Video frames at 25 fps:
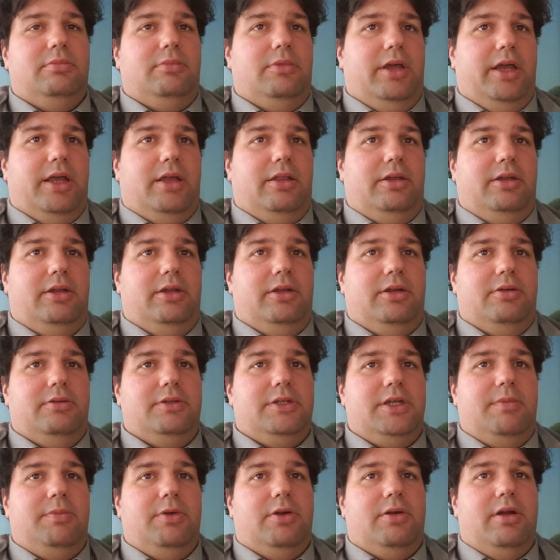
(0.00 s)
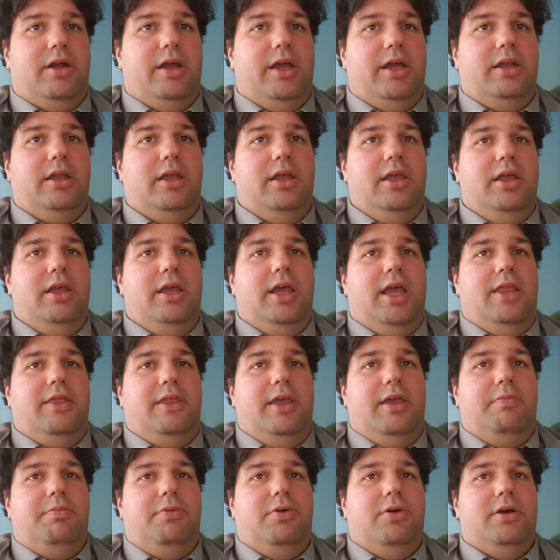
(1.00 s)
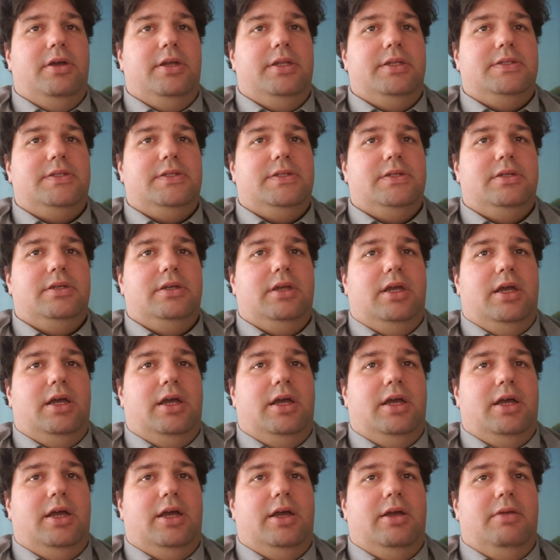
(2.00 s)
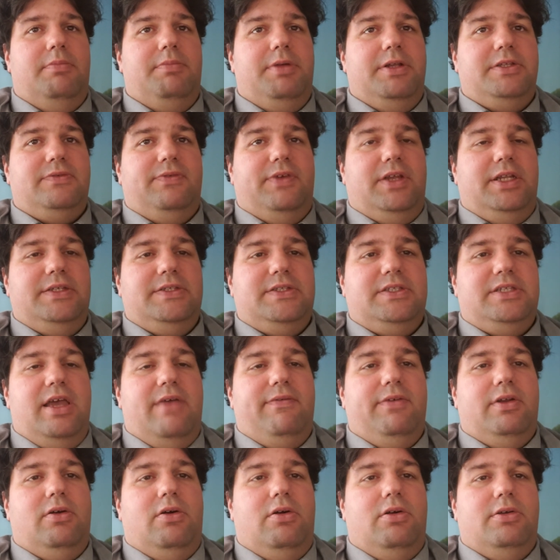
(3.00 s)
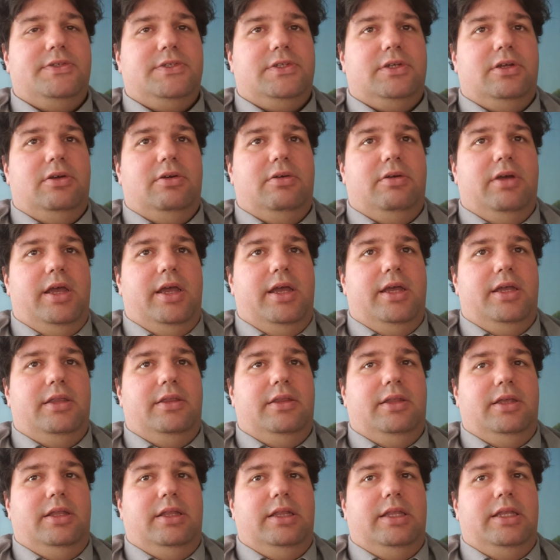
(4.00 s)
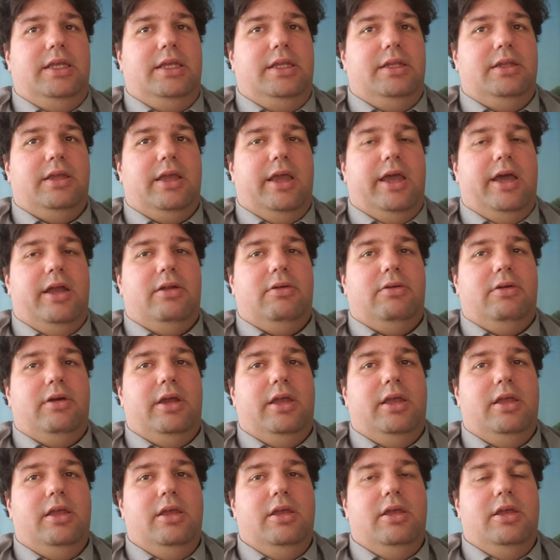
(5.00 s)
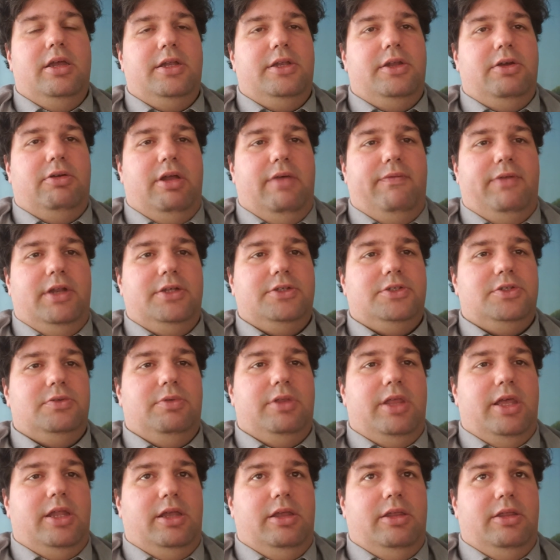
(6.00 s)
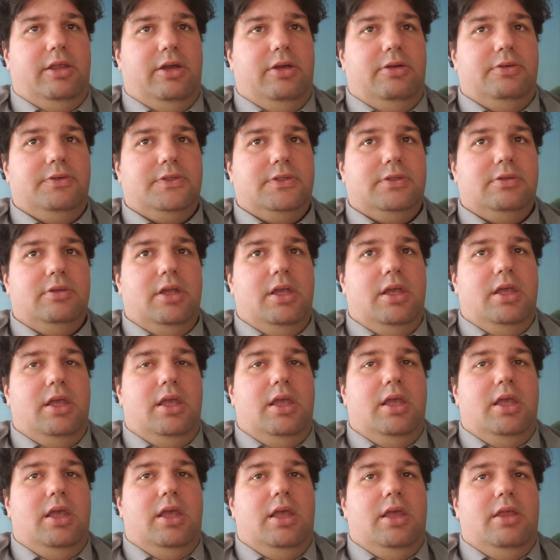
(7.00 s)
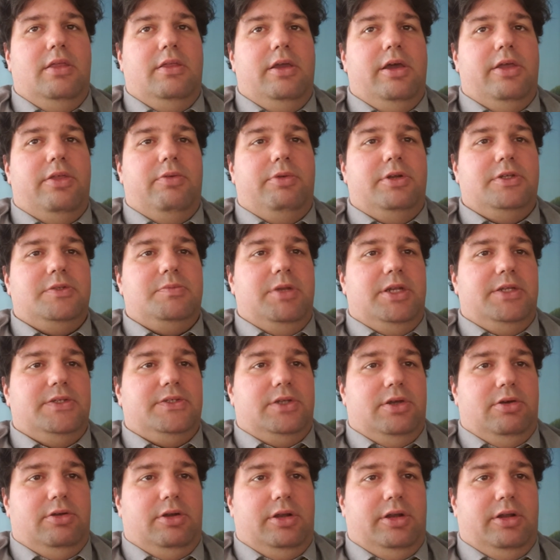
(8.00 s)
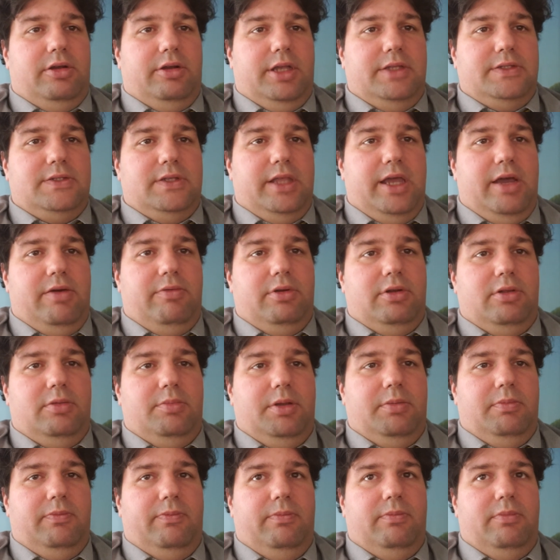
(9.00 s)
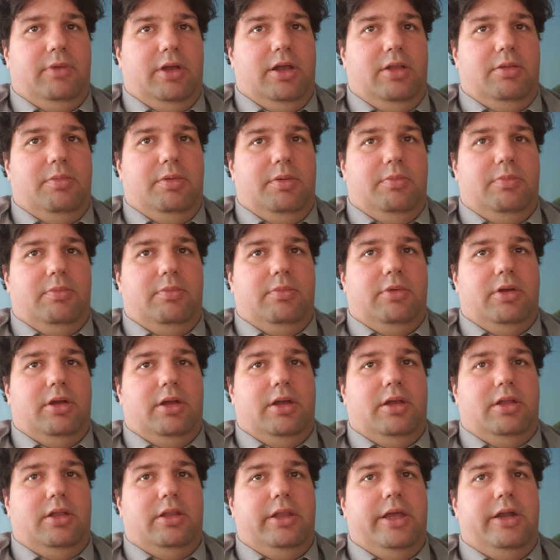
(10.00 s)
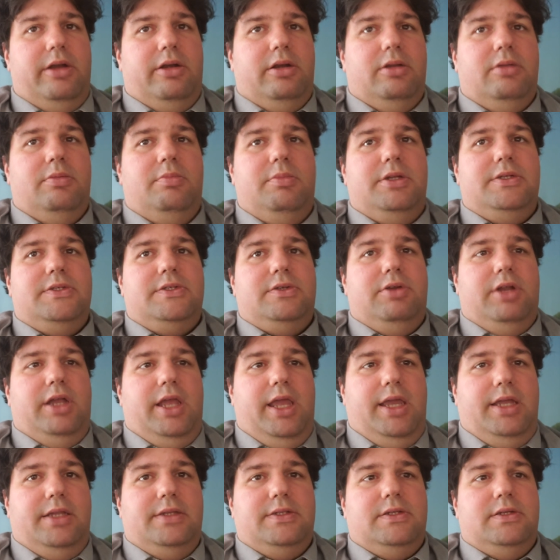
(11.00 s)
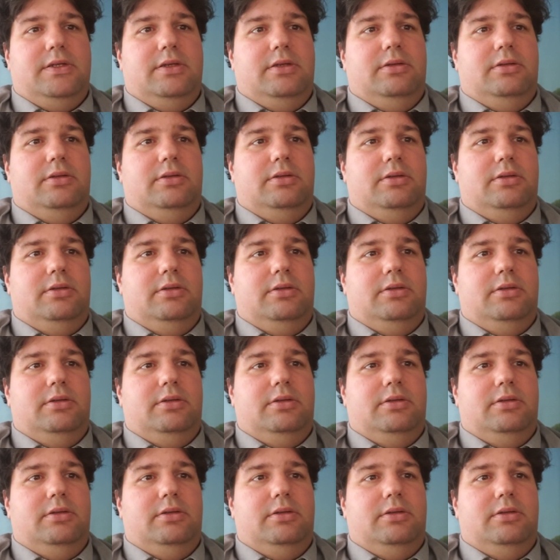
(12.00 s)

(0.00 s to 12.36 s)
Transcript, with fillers: likely to go Democrat, and they put uh, Pennsylvania 7 also in the lean category. I don't have an issue with any of those. The other one is Minnesota, and I'll get to that one a little bit, a little bit uh, later. Minnesota 8.